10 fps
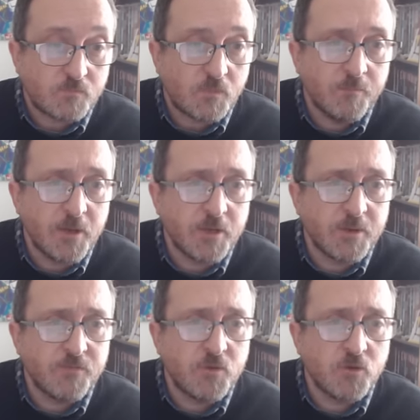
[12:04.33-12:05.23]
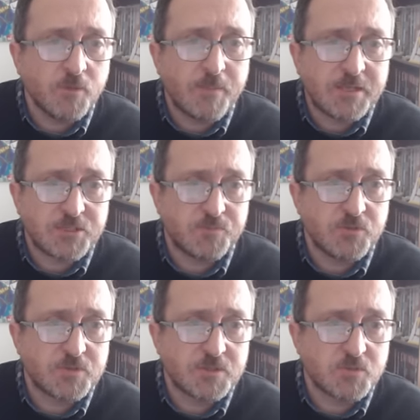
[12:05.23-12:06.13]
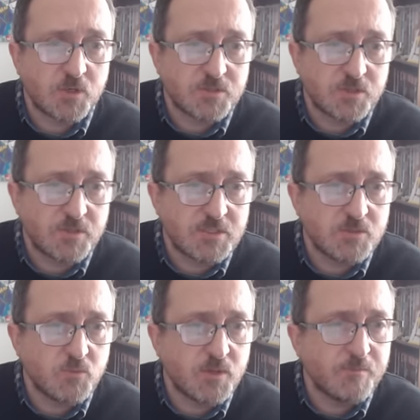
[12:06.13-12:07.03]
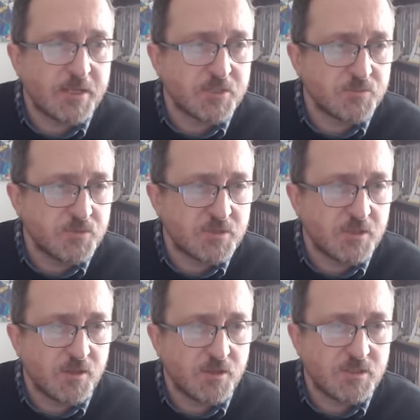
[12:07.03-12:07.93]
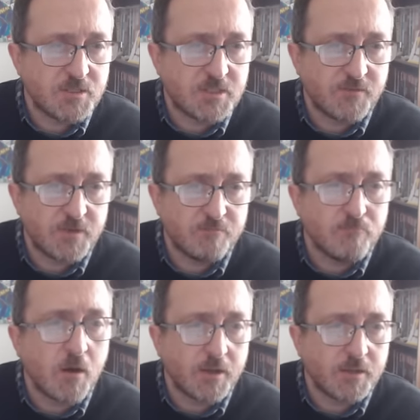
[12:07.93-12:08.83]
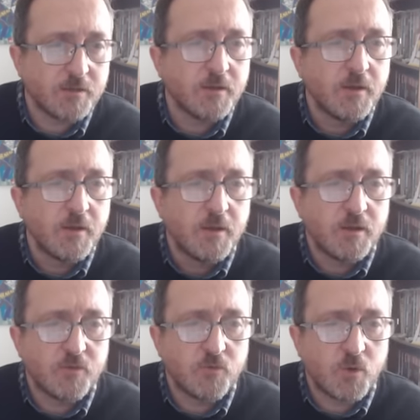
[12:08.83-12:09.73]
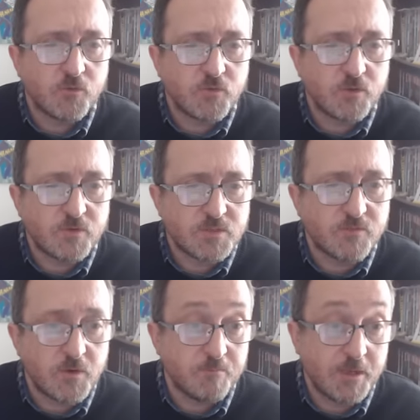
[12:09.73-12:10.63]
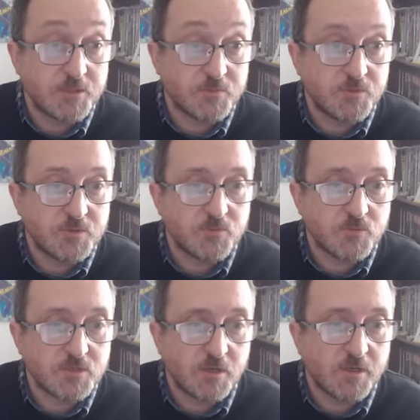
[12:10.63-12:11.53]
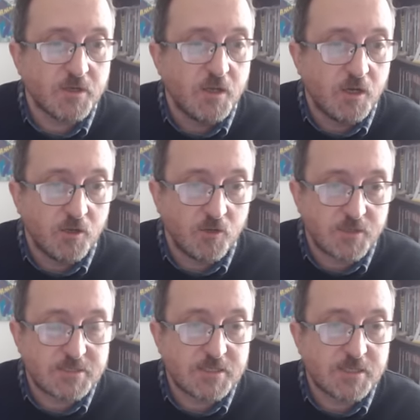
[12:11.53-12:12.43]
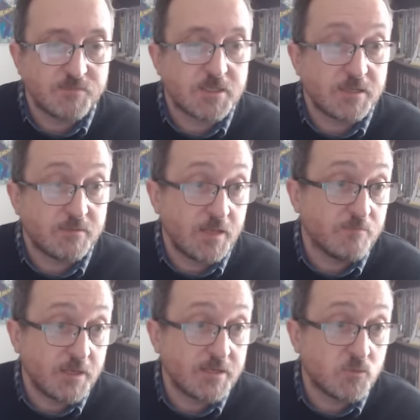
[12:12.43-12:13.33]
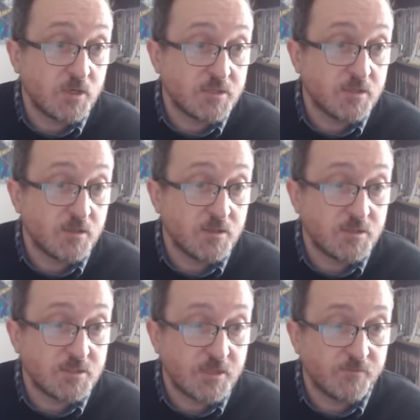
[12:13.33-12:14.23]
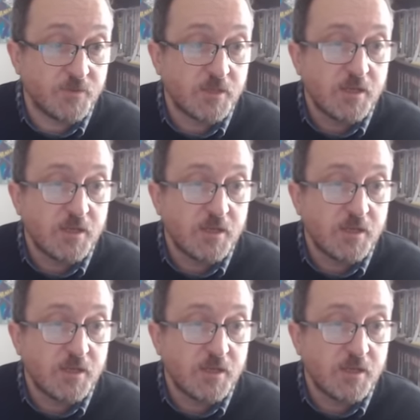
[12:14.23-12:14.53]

And bearing in mind, if you've got a bench boost as well. So this is with a bench boost in 37 in mind as well. So this is a very bench boostable side. A lot of these teams, they play twice in 37.